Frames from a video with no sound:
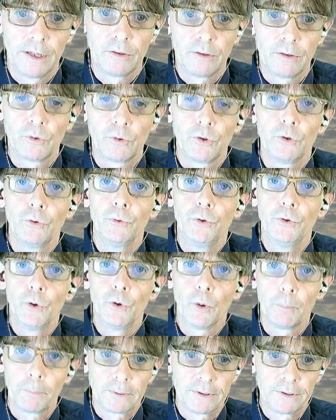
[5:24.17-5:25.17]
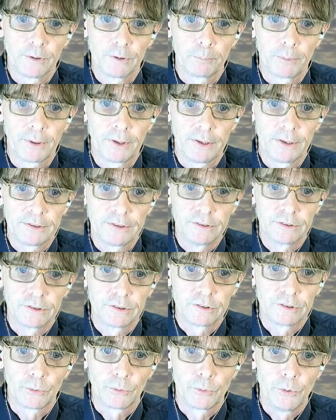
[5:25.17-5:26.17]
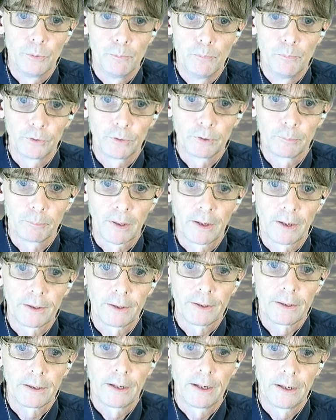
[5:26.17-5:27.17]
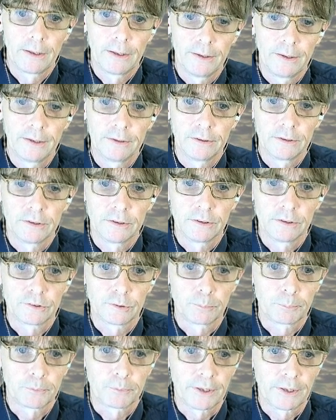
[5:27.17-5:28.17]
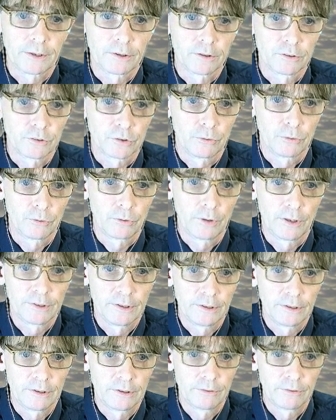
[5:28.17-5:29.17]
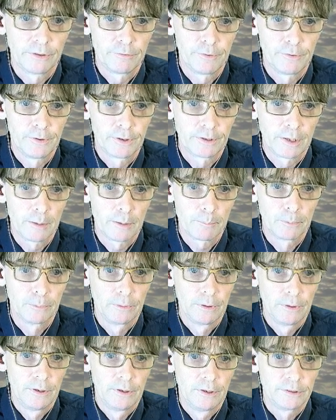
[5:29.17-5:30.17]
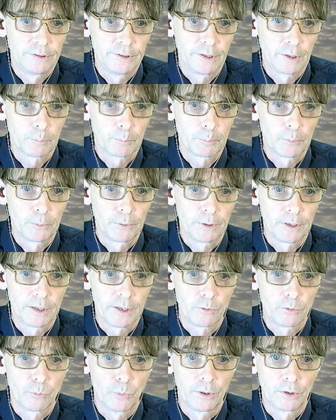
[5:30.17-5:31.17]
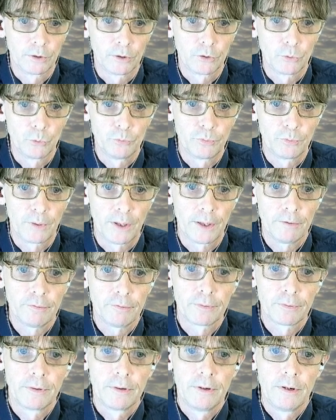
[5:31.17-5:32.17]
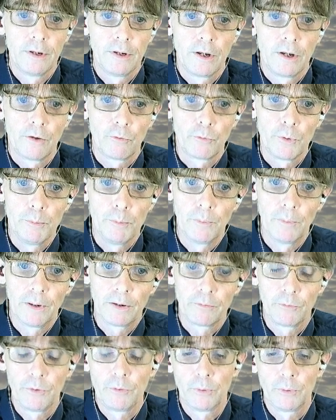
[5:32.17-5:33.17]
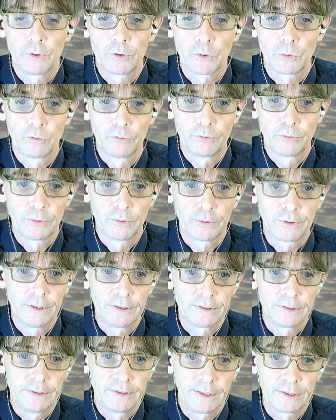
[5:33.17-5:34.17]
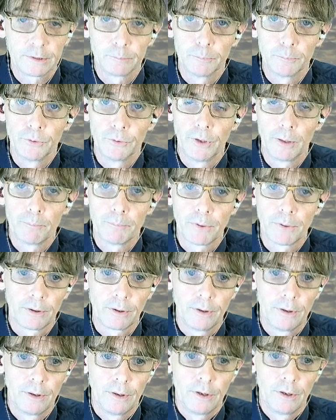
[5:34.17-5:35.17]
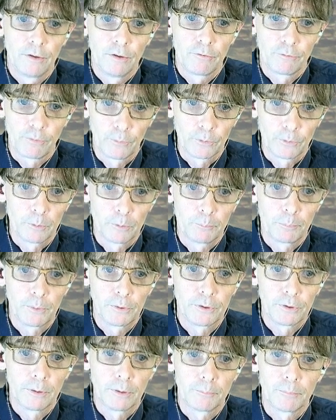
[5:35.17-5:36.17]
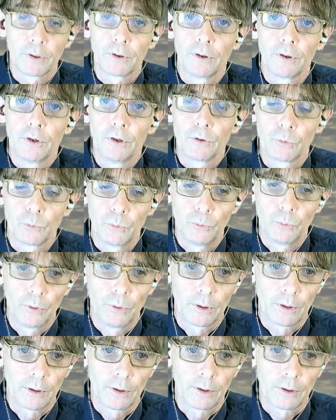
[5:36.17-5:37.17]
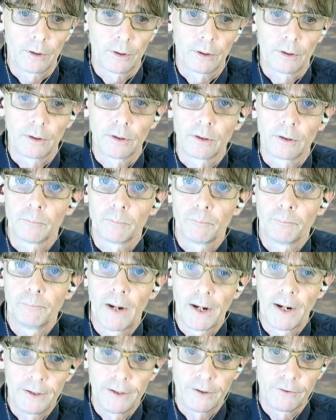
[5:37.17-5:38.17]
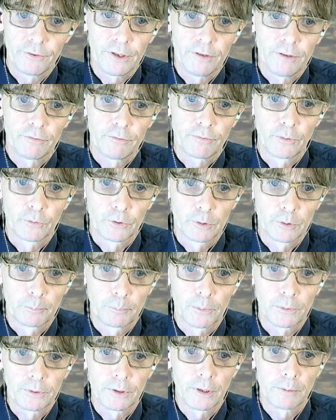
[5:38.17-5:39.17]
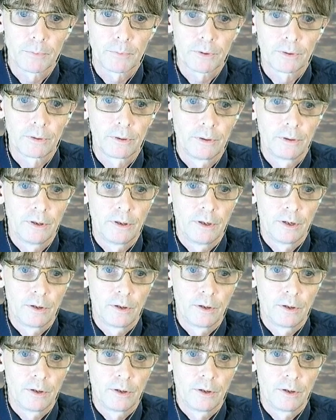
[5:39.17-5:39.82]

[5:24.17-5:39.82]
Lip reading: then you do the opposite operations. So you multiply and then subtract. So to give you an example, 0.8125, and we want to convert this decimal number, floating point number, to a binary floating point number.